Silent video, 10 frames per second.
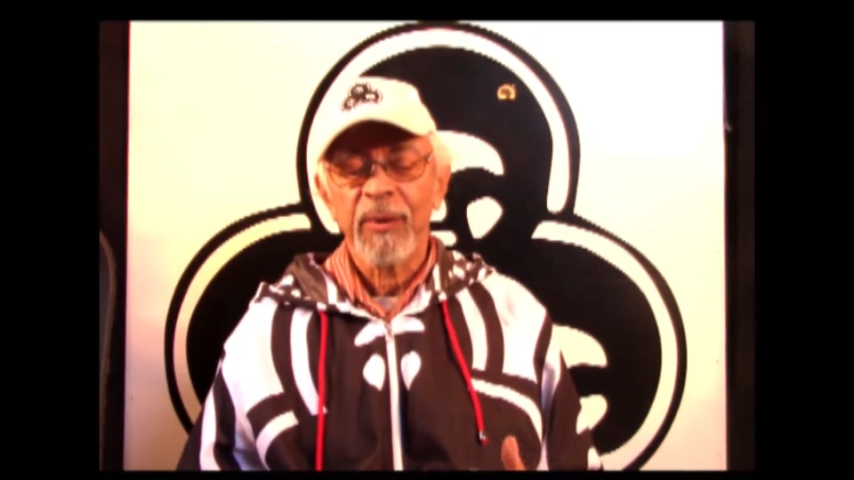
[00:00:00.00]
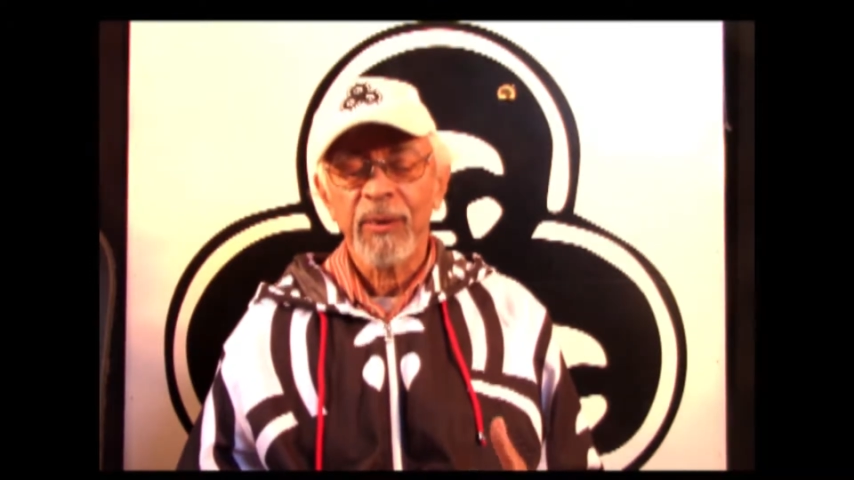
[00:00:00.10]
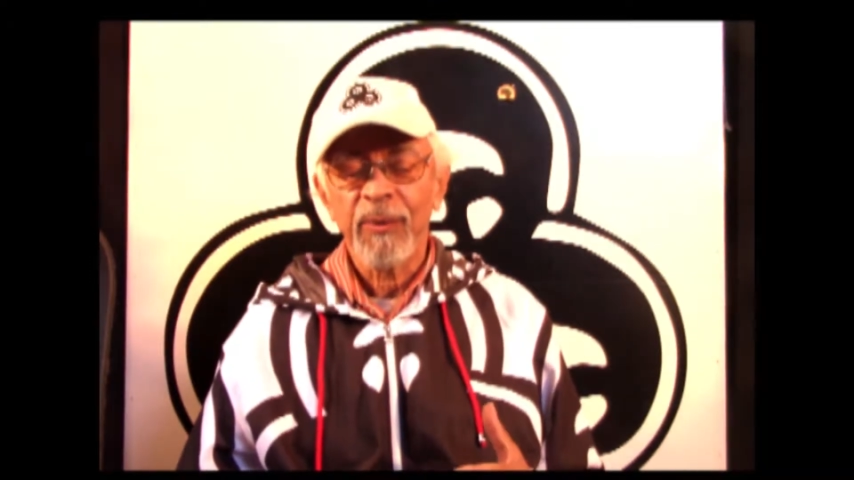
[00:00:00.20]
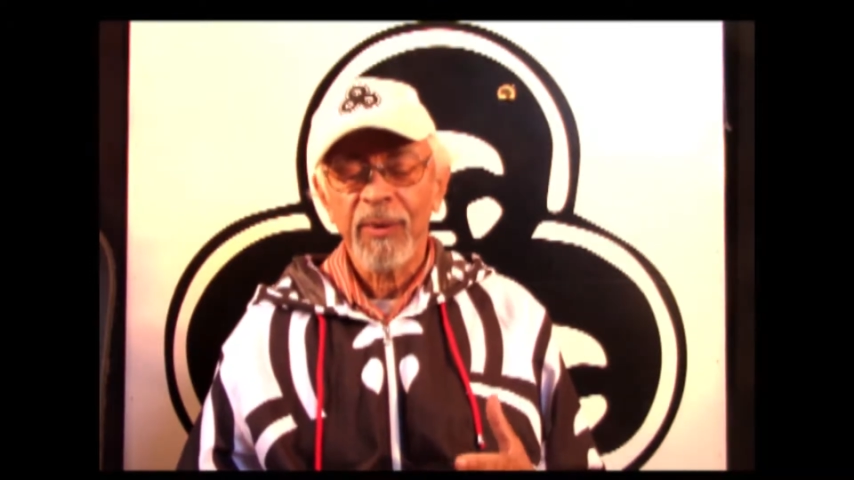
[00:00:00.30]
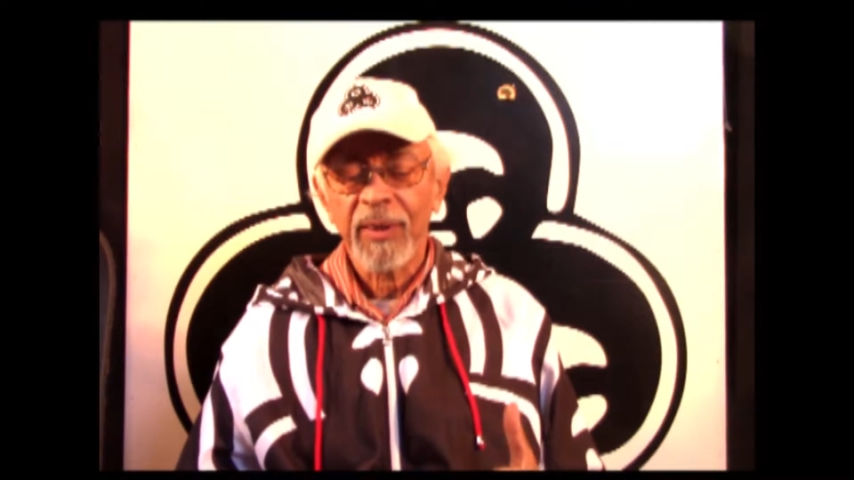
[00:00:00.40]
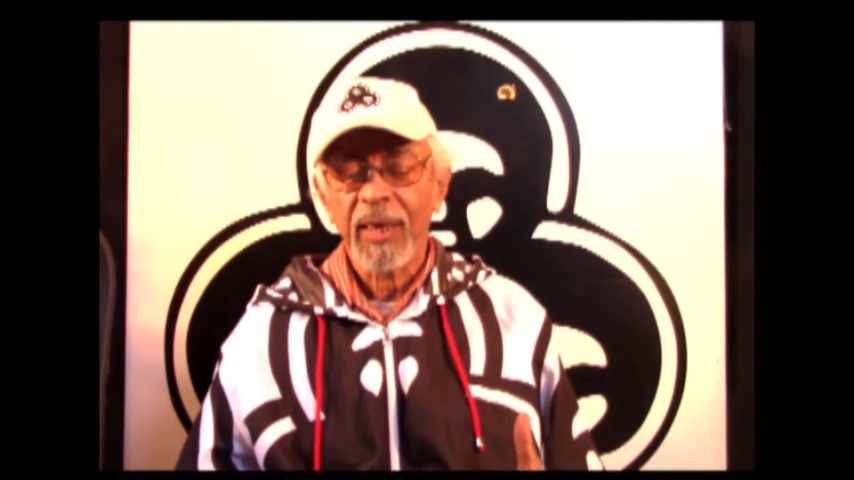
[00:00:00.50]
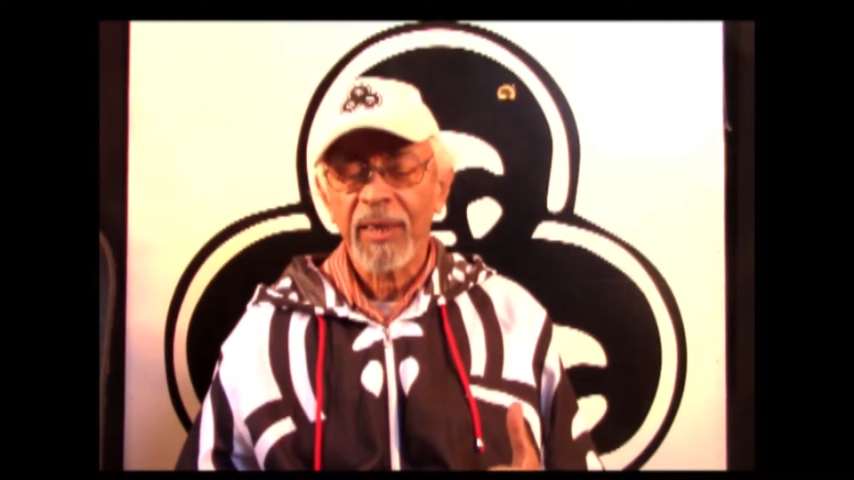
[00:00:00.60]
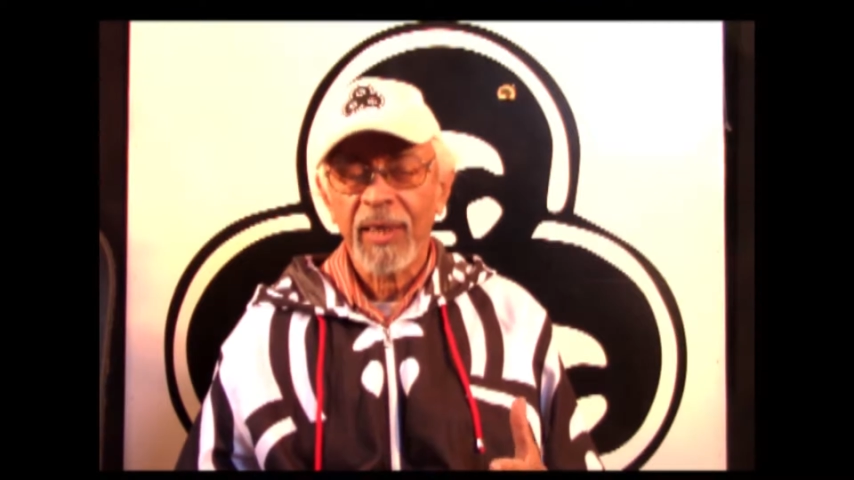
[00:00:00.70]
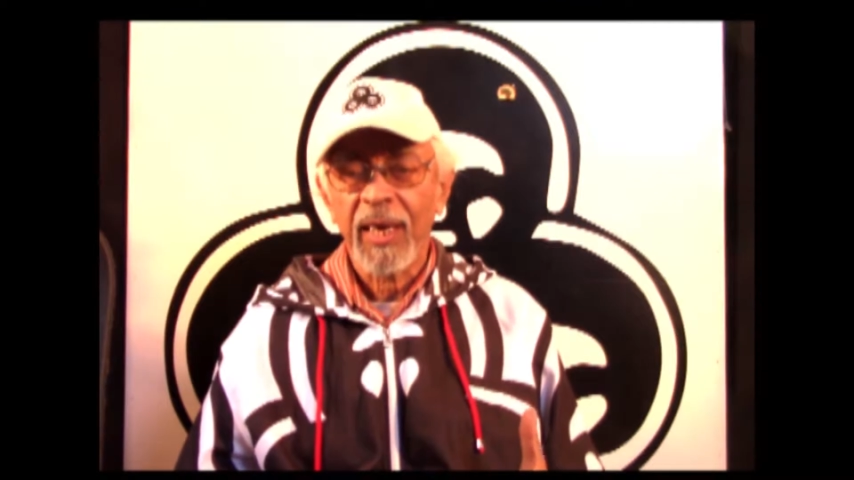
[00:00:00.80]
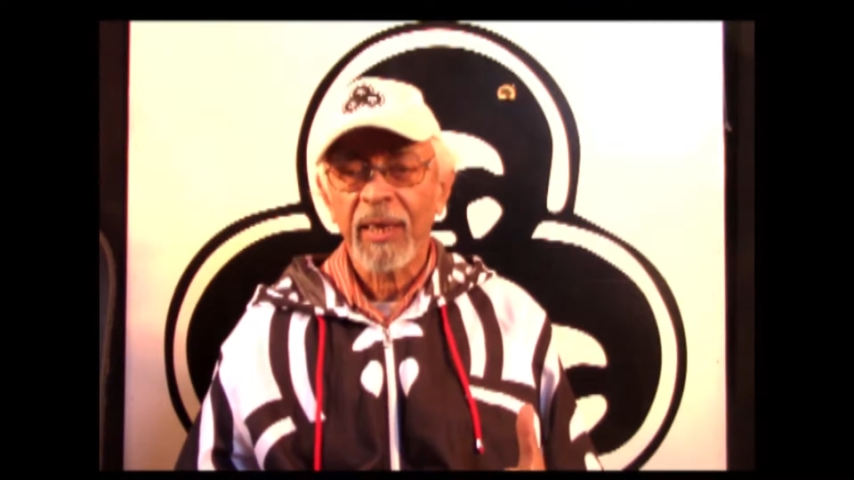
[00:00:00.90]
to look
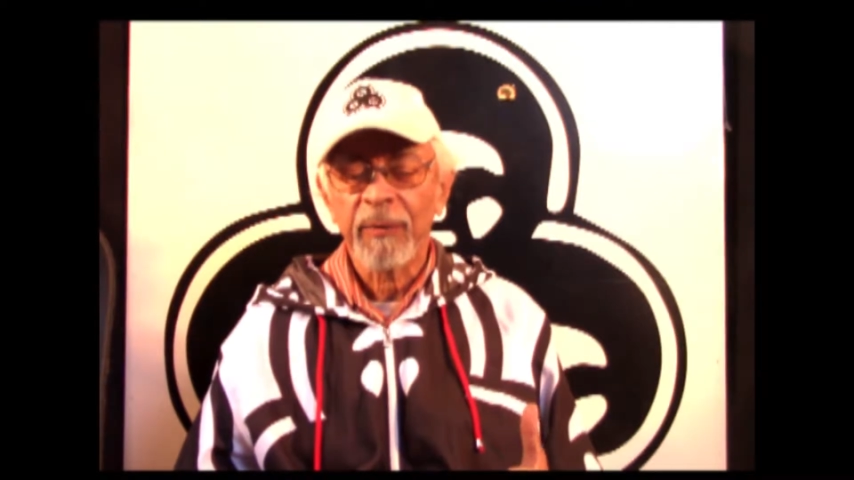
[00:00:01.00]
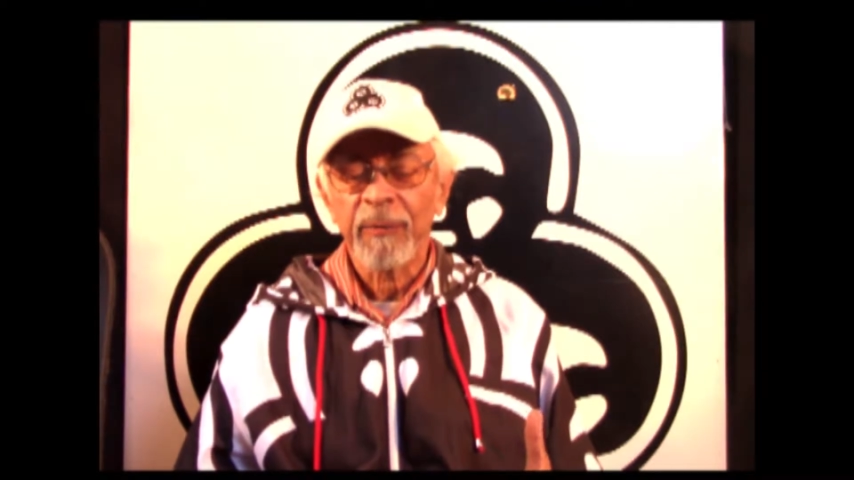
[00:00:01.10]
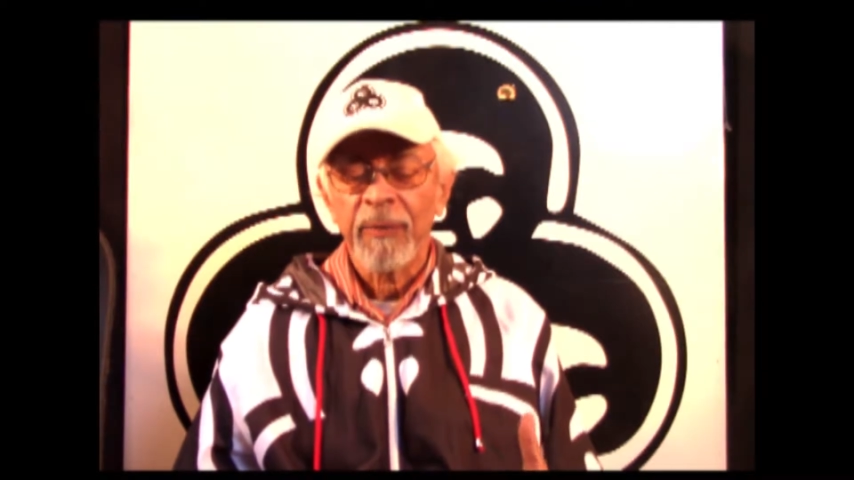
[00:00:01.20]
at that